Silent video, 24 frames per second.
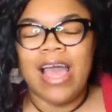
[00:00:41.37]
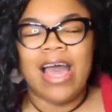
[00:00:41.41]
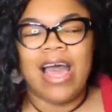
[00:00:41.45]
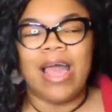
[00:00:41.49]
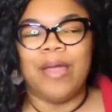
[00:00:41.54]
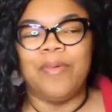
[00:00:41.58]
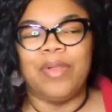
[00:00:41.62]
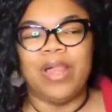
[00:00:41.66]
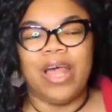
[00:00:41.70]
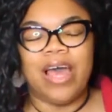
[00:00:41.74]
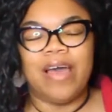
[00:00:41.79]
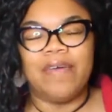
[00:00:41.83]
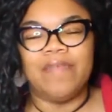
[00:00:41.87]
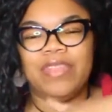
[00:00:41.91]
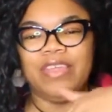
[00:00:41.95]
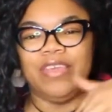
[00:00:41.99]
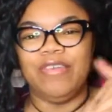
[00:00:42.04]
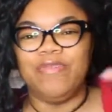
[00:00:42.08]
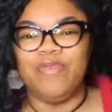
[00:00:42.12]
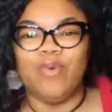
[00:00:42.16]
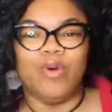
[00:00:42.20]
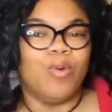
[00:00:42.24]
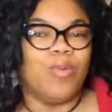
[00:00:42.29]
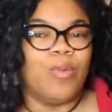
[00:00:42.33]
I will have the
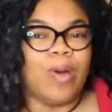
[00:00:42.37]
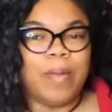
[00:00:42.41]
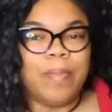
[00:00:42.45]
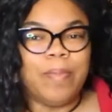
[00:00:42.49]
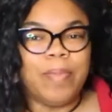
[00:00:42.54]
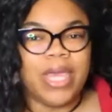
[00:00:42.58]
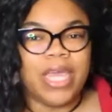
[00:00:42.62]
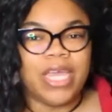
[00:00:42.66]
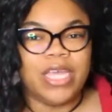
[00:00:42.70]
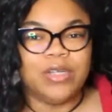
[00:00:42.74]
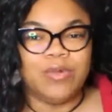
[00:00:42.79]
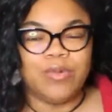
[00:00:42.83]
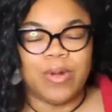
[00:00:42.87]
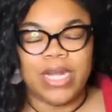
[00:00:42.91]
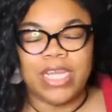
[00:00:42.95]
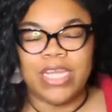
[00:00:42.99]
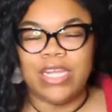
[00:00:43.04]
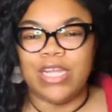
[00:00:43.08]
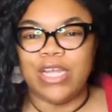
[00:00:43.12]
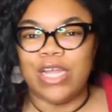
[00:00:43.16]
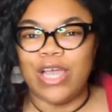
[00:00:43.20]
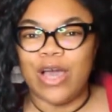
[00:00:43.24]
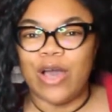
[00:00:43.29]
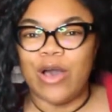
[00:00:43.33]
full webpage
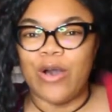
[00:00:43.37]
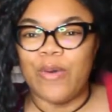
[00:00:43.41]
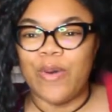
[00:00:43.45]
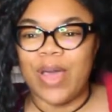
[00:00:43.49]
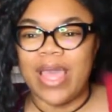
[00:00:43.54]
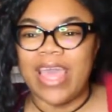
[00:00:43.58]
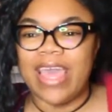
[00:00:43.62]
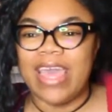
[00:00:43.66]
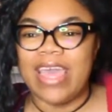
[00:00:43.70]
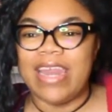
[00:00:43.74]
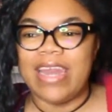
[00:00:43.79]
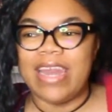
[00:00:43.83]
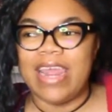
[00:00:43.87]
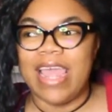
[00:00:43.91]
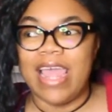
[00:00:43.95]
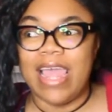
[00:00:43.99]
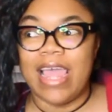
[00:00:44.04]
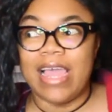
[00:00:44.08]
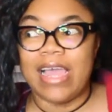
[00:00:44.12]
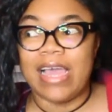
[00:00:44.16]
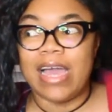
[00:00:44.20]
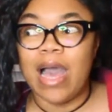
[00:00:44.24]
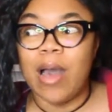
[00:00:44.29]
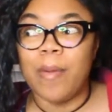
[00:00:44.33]
ready to go in
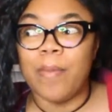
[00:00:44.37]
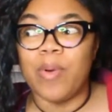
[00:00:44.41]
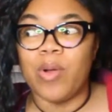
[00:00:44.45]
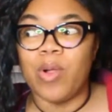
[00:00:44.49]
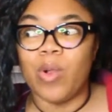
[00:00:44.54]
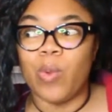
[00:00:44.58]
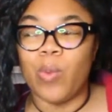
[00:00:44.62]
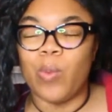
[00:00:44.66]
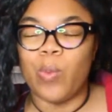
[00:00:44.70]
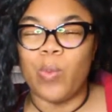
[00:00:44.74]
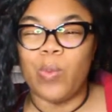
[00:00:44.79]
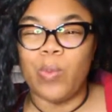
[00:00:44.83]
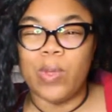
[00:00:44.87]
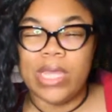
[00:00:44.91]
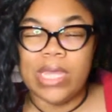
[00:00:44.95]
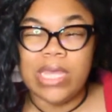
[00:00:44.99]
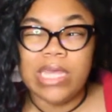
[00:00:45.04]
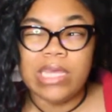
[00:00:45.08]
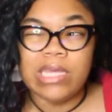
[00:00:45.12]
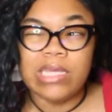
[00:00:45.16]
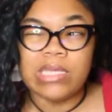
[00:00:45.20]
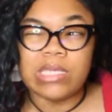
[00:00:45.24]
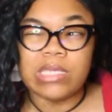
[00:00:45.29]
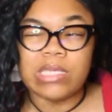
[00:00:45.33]
a couple
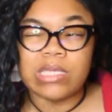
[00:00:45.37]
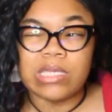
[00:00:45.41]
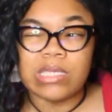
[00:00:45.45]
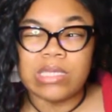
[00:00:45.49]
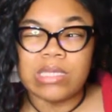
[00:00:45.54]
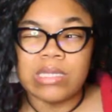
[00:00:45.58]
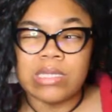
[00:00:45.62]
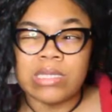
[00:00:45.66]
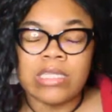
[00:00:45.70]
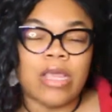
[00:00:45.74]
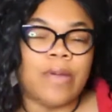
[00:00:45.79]
weeks.